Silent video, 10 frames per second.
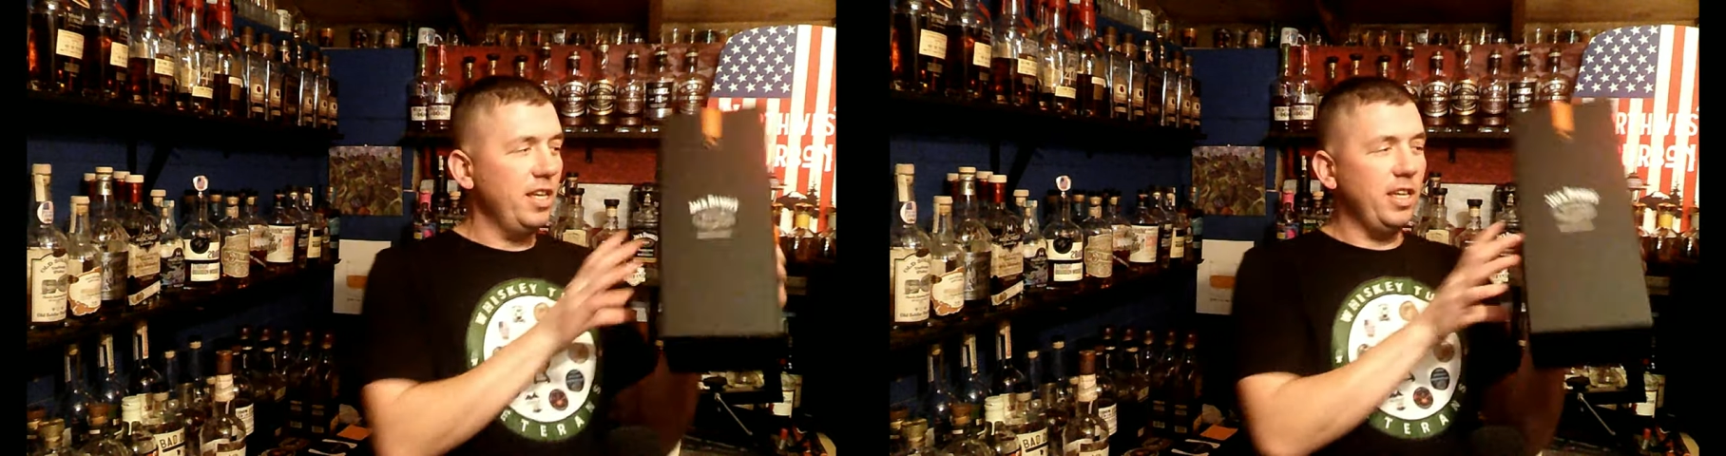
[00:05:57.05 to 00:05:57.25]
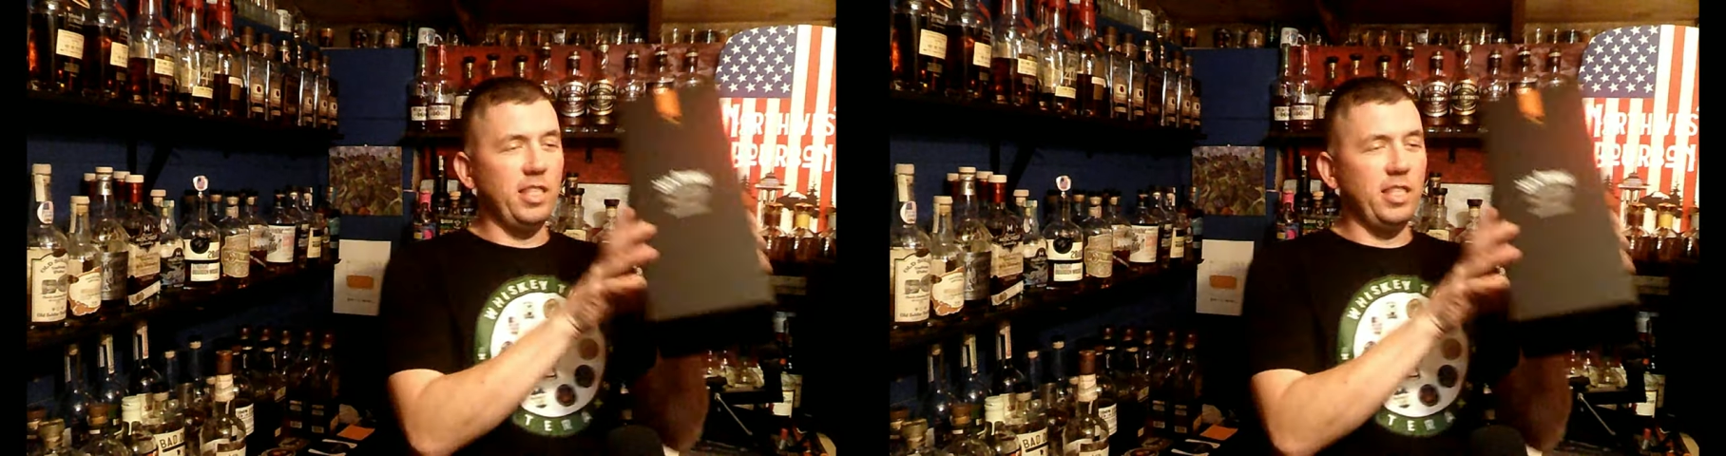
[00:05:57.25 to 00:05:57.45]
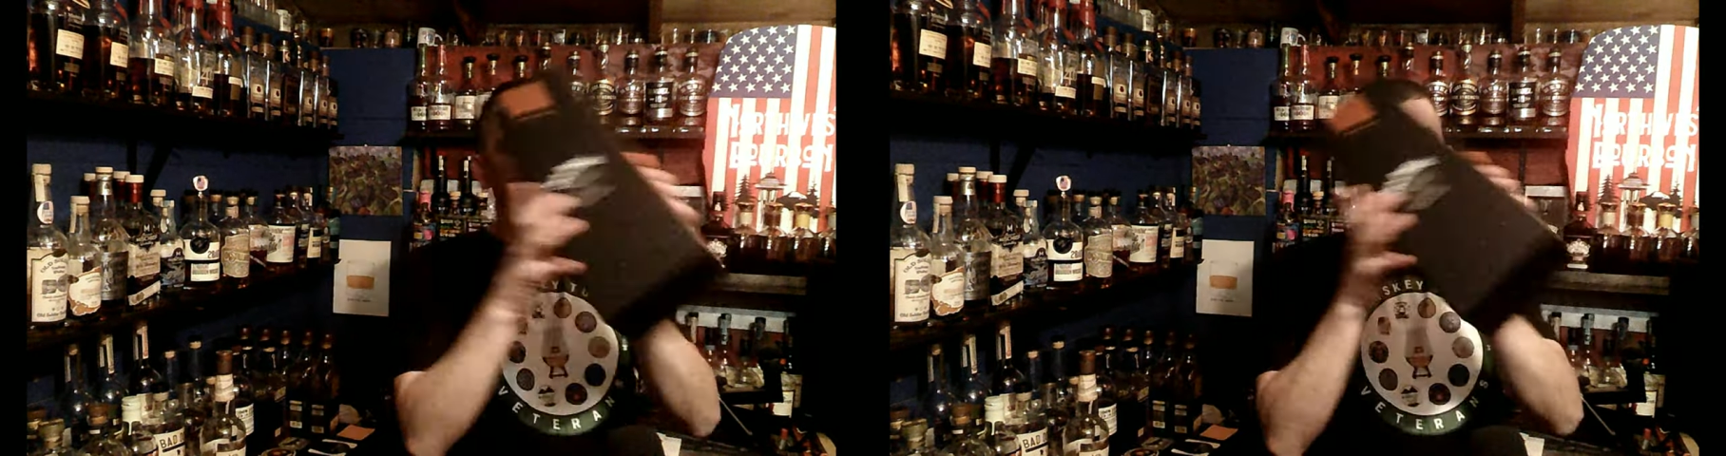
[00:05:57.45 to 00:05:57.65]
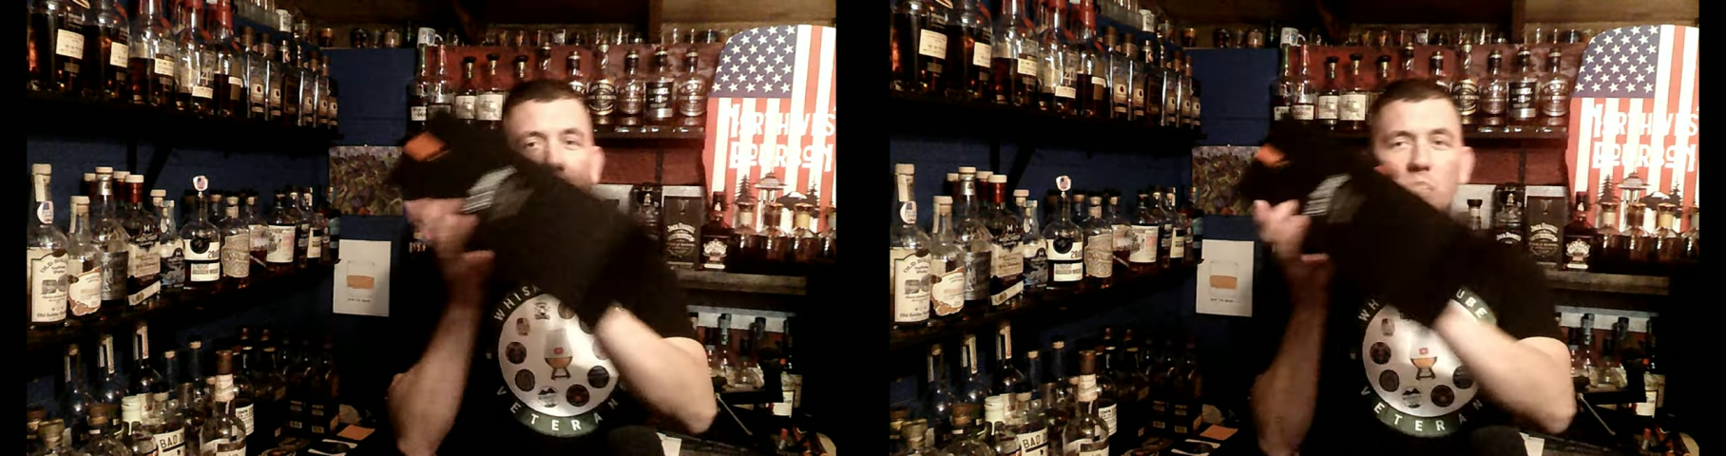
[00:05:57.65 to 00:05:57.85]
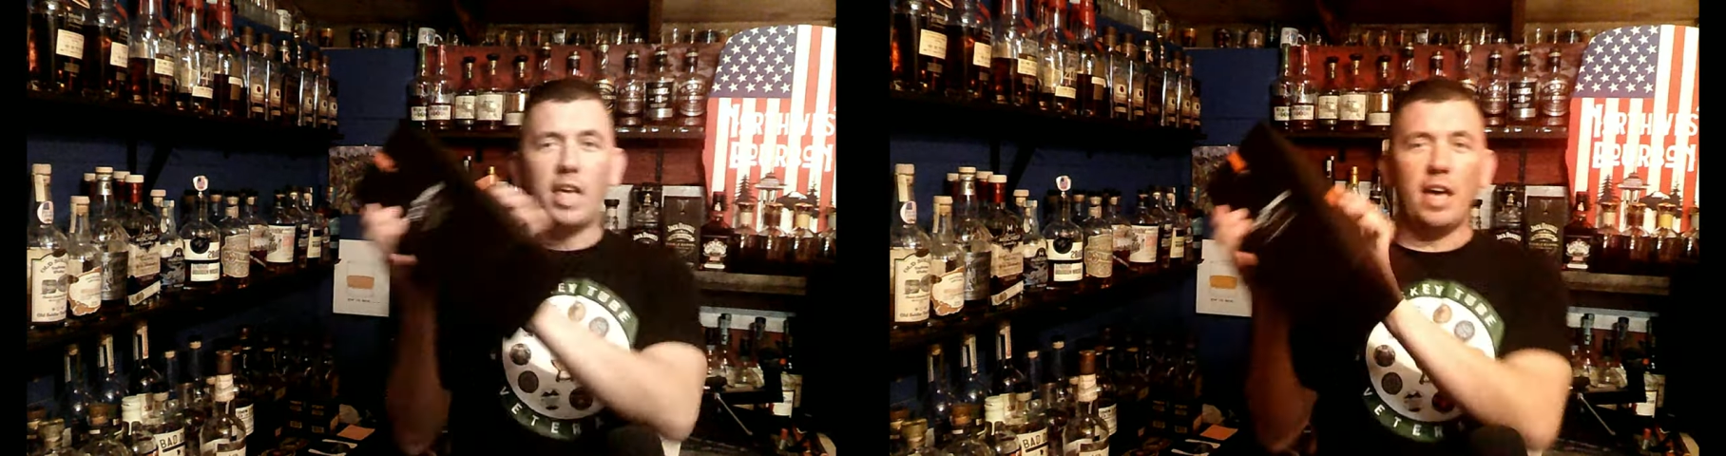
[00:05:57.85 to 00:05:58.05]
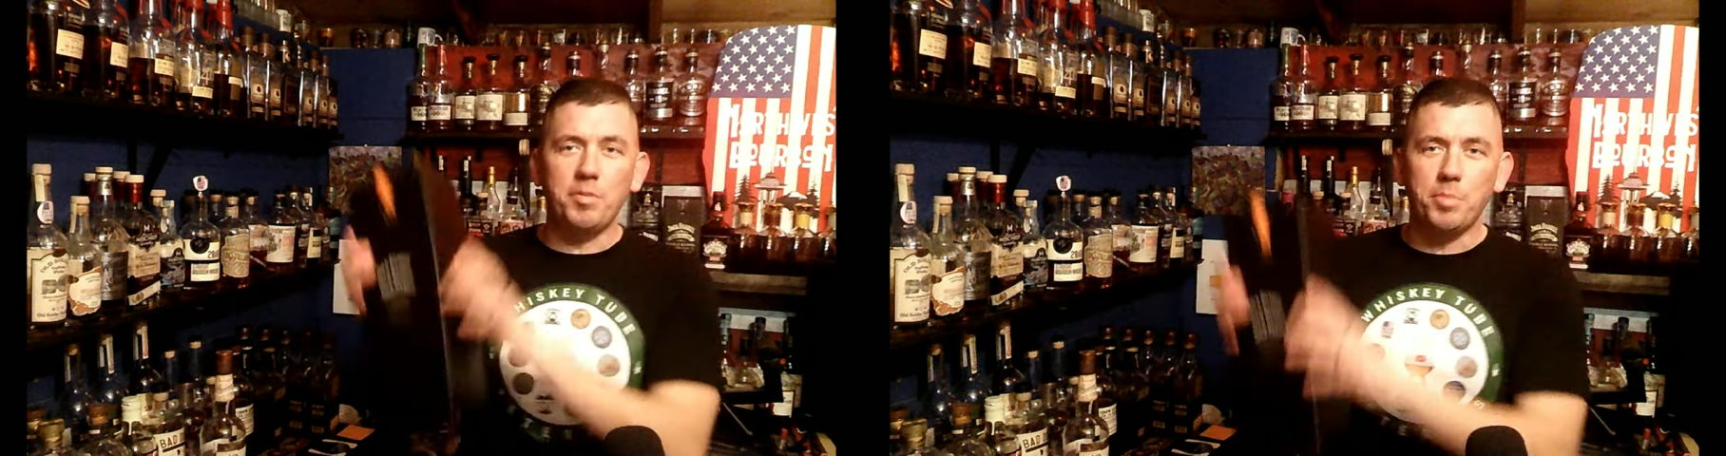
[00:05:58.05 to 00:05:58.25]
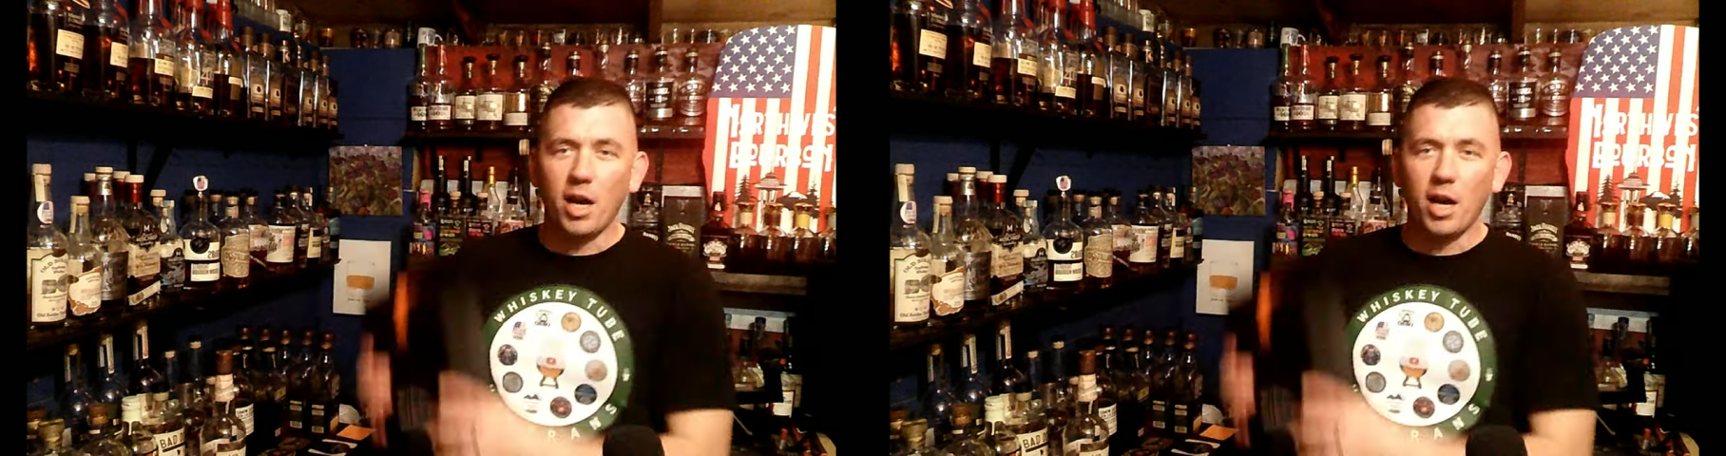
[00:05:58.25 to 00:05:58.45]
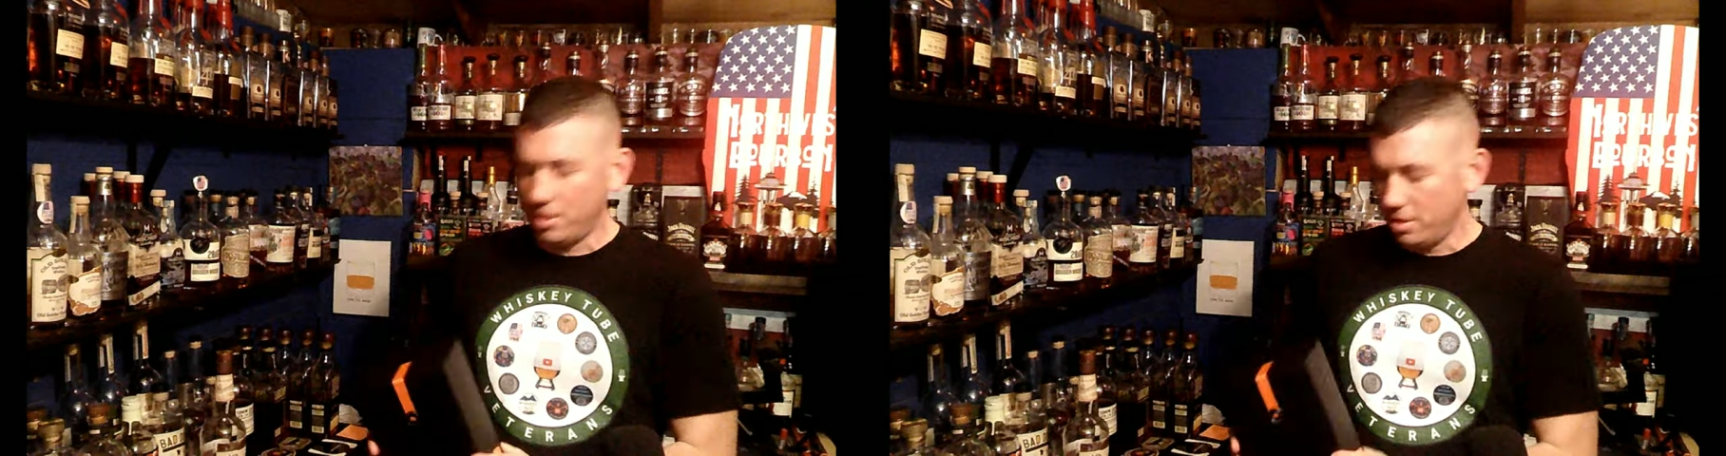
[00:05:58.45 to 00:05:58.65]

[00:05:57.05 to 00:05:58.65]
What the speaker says: in this big heavy box.